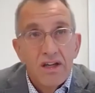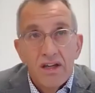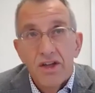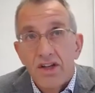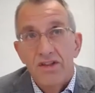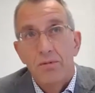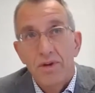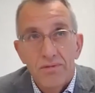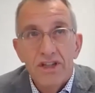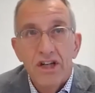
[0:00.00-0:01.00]

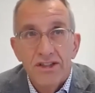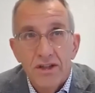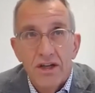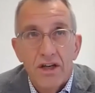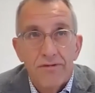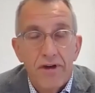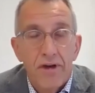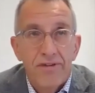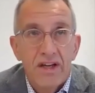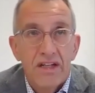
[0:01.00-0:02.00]
we got a, a,
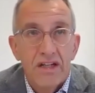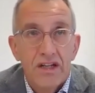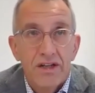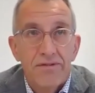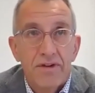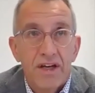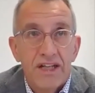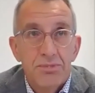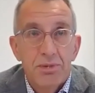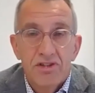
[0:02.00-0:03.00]
fairly lot of uh,
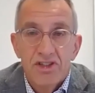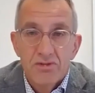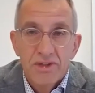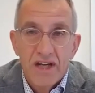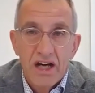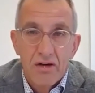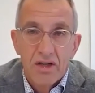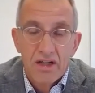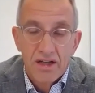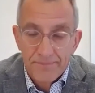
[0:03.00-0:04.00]
experience with our
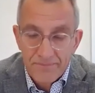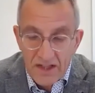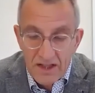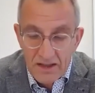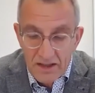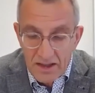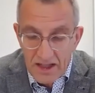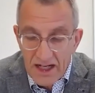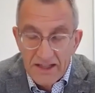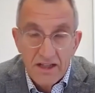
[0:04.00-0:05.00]
um, uh,
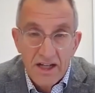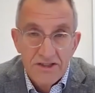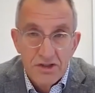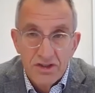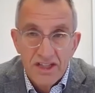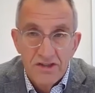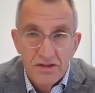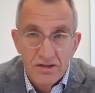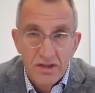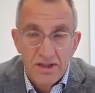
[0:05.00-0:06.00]
higher
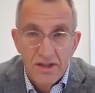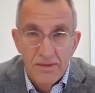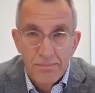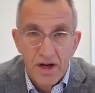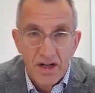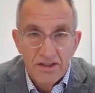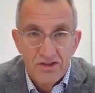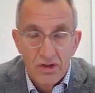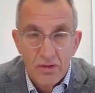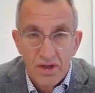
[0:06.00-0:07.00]
educational uh, part.
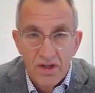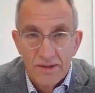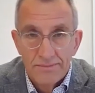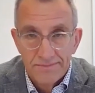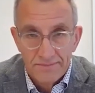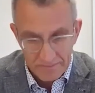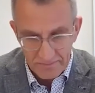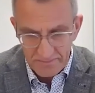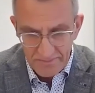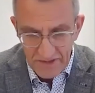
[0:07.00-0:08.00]
So, uh,
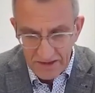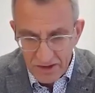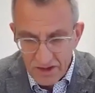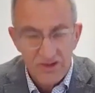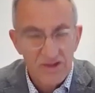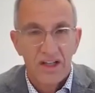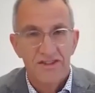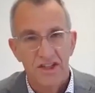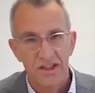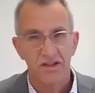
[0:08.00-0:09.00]
the, let's
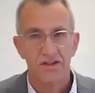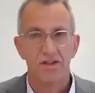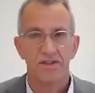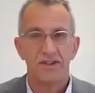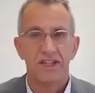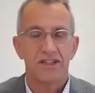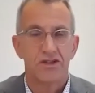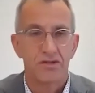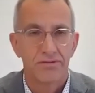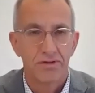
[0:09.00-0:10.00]
say the the, the
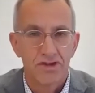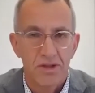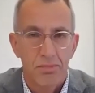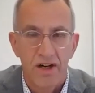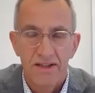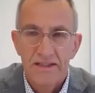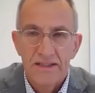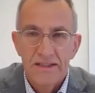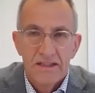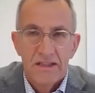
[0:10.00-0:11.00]
university part.
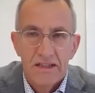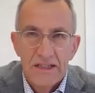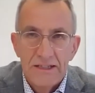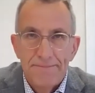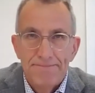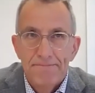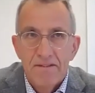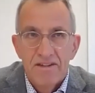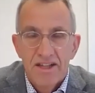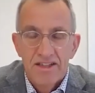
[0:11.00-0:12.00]
Um,
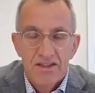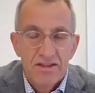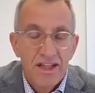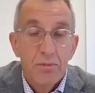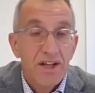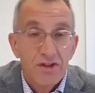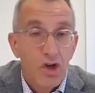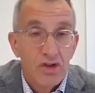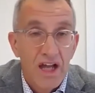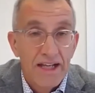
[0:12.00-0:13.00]
that that went
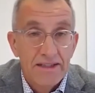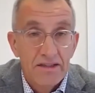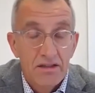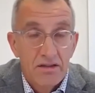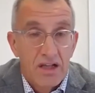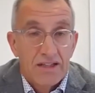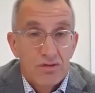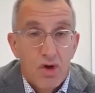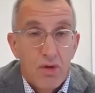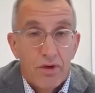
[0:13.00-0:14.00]
on like like
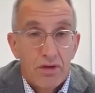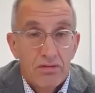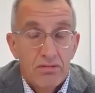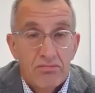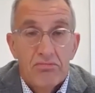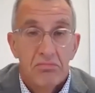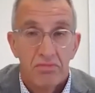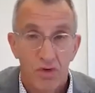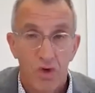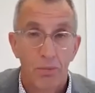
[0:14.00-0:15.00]
normal,
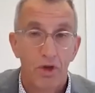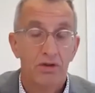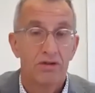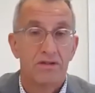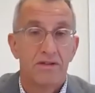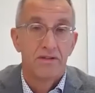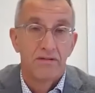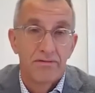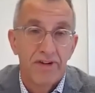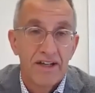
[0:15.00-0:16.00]
normal,
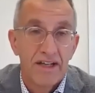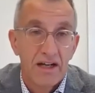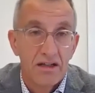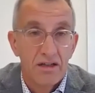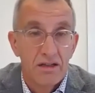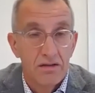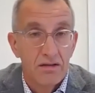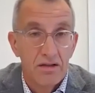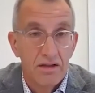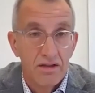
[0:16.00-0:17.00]
via a, uh,
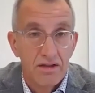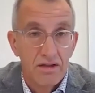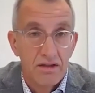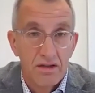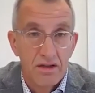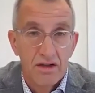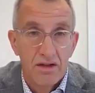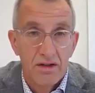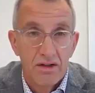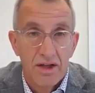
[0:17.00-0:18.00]

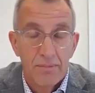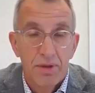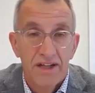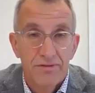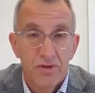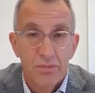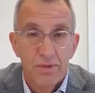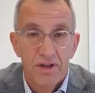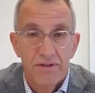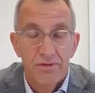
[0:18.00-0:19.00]
uh, a, a
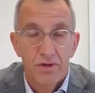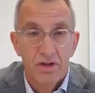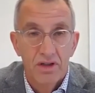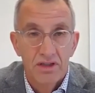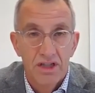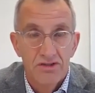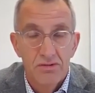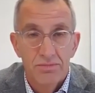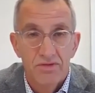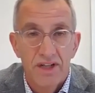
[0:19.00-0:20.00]
platform for
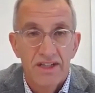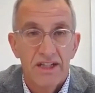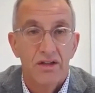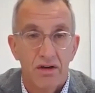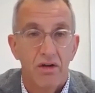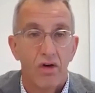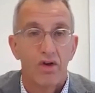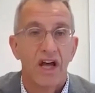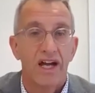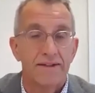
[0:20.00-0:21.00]
classroom training
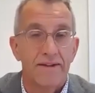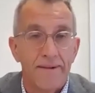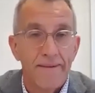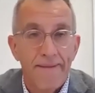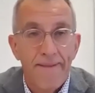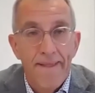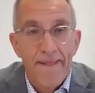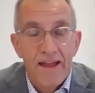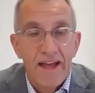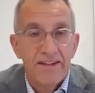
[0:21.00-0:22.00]
online,
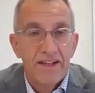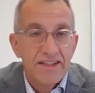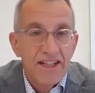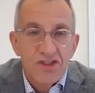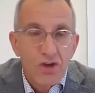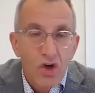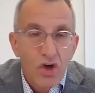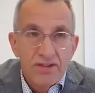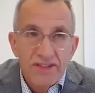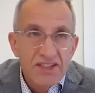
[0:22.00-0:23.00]
and that's
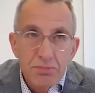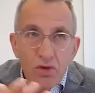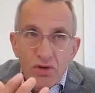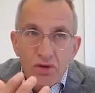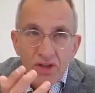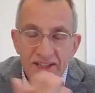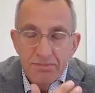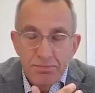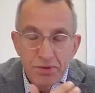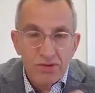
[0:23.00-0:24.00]
that's more or less
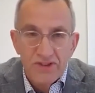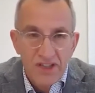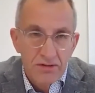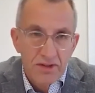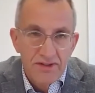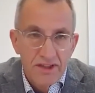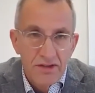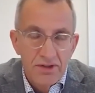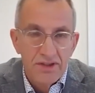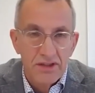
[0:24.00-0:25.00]
pure
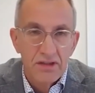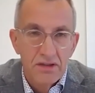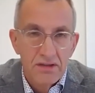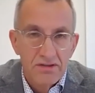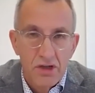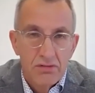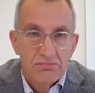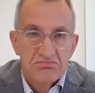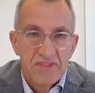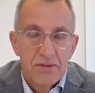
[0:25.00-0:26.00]
theoretical. So
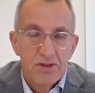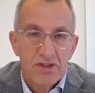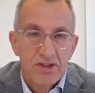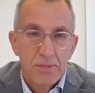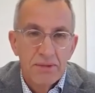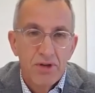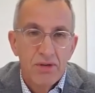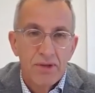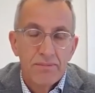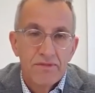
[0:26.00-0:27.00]
that was not a big
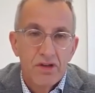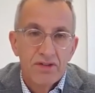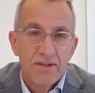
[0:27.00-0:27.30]
problem. So that